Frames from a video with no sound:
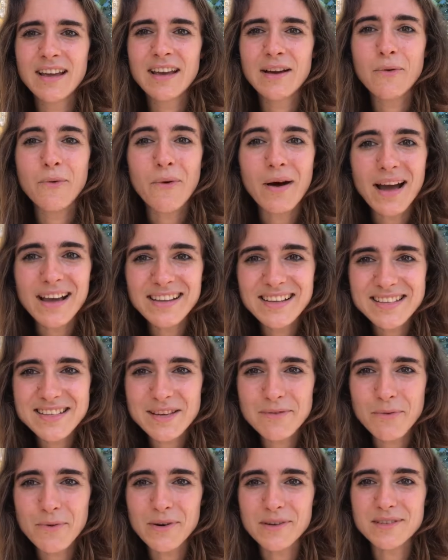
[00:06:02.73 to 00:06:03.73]
Why does
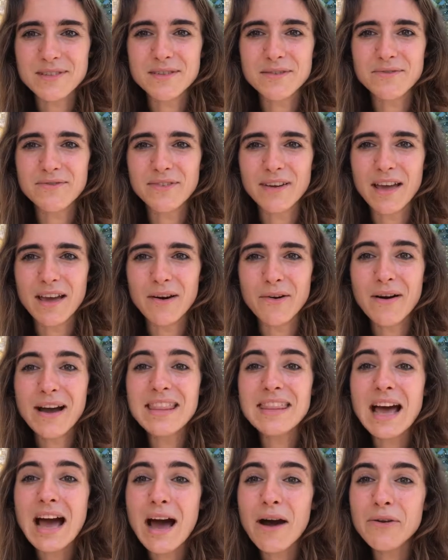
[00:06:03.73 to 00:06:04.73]
it want to fail?
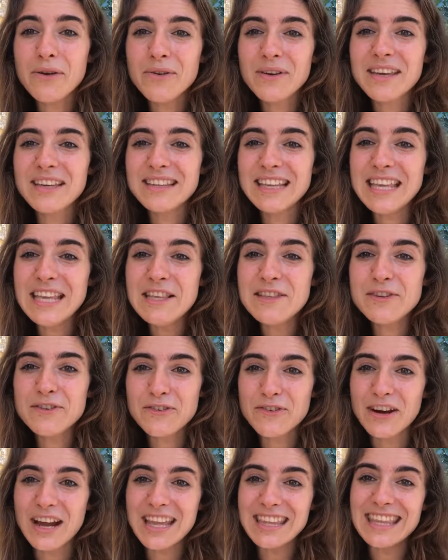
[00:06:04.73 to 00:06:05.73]
And how you can
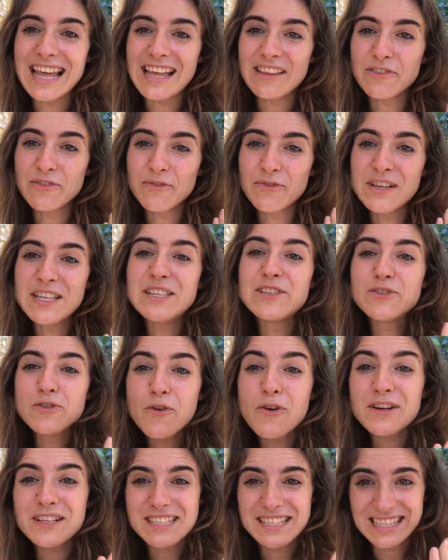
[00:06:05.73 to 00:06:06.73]
integrate that
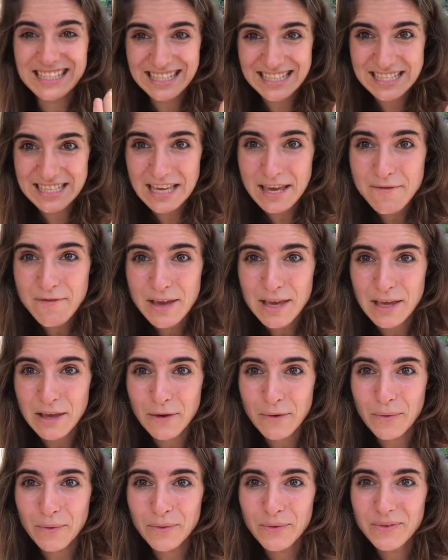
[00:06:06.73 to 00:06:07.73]
resource that it's giving
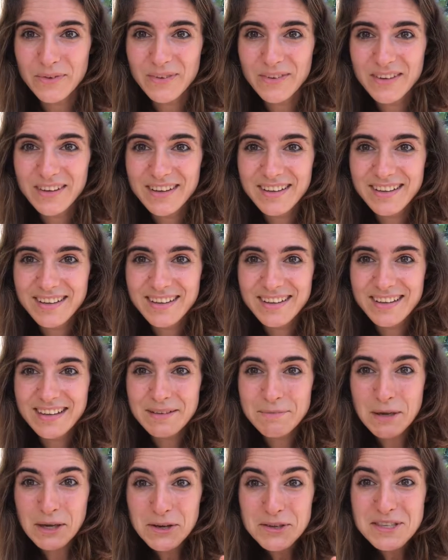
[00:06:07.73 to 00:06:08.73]
you.
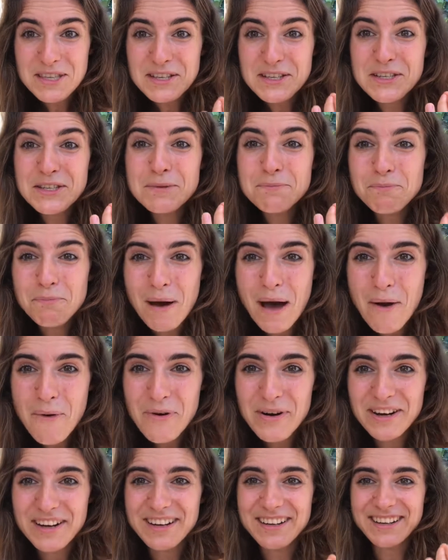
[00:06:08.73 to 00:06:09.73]
Because there is
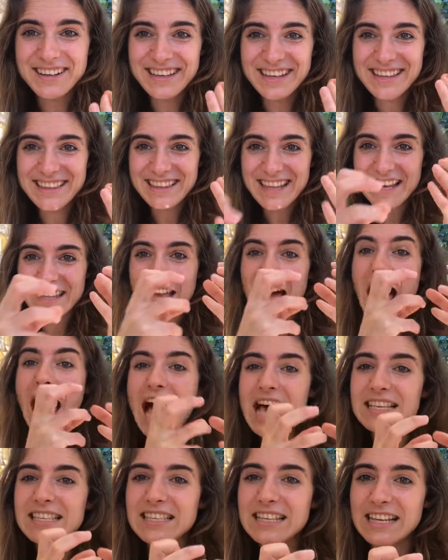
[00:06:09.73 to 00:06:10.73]
power in that
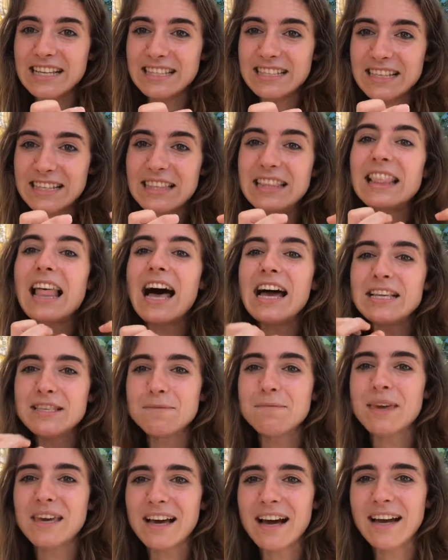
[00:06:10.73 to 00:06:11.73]
asset that lies
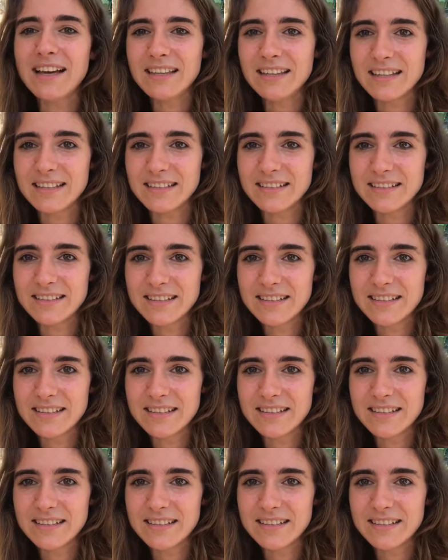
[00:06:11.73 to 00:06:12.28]
behind it,